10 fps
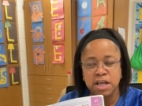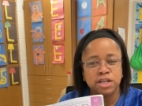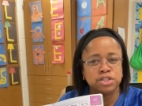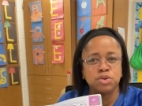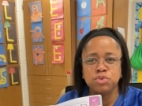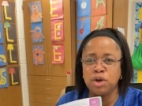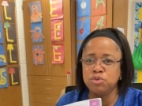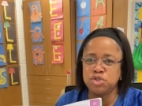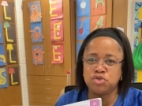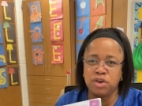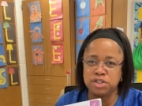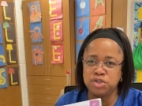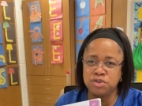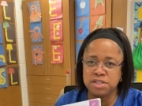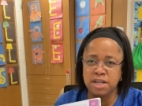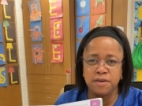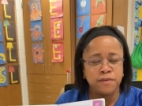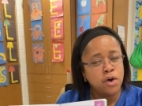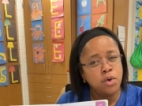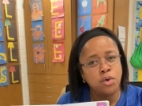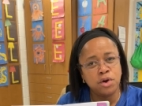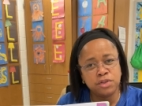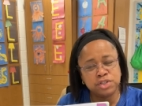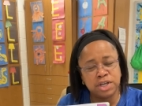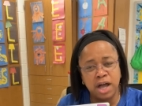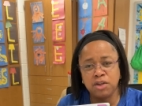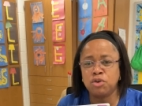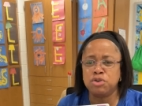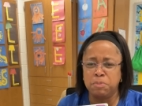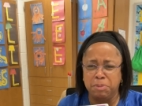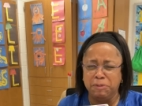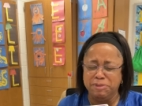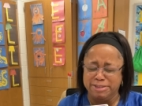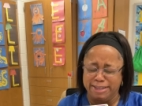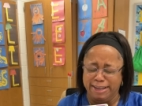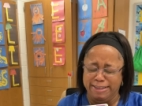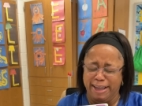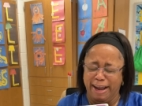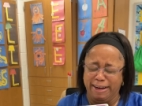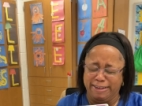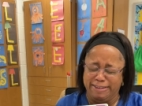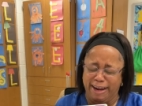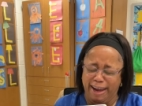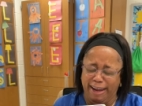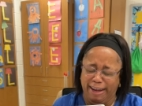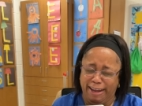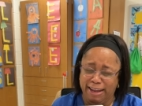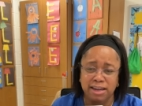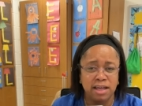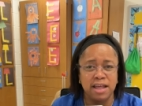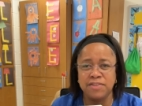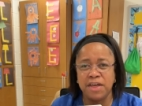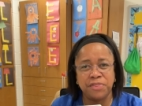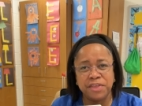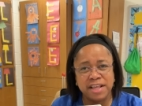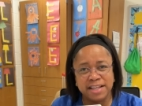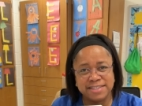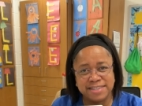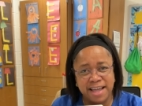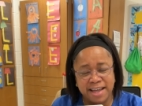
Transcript: So don't stress yourself or the child, or you're both sitting there crying and nothing gets done.